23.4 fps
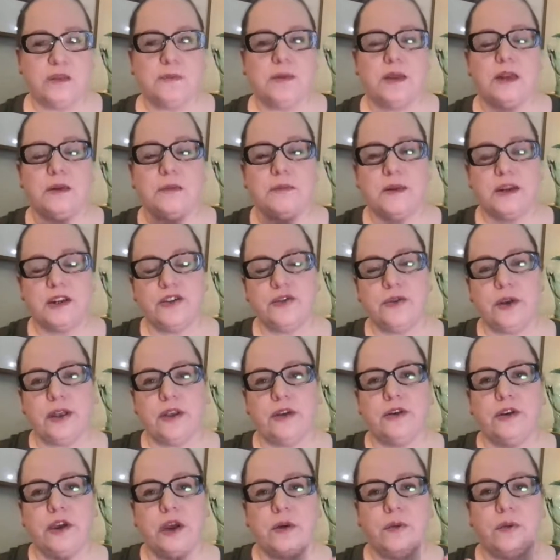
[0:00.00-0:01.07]
but I'd much rather
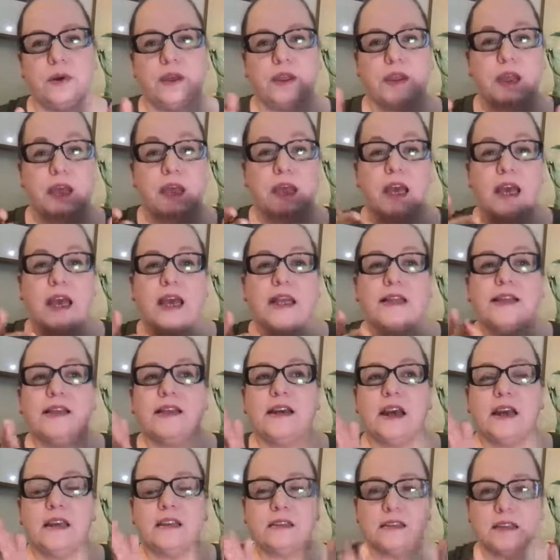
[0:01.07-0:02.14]
go with
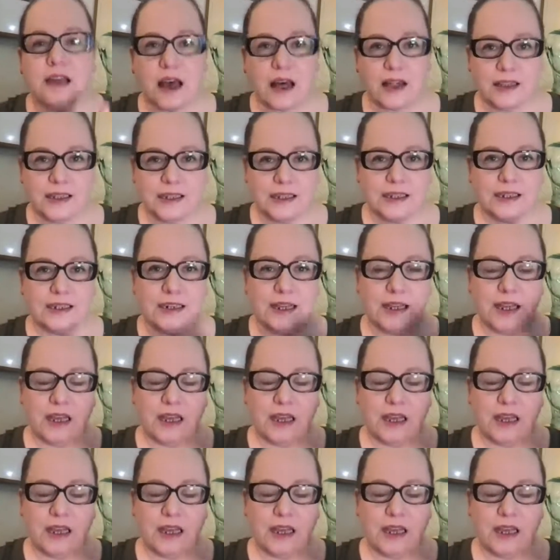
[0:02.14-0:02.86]
a solid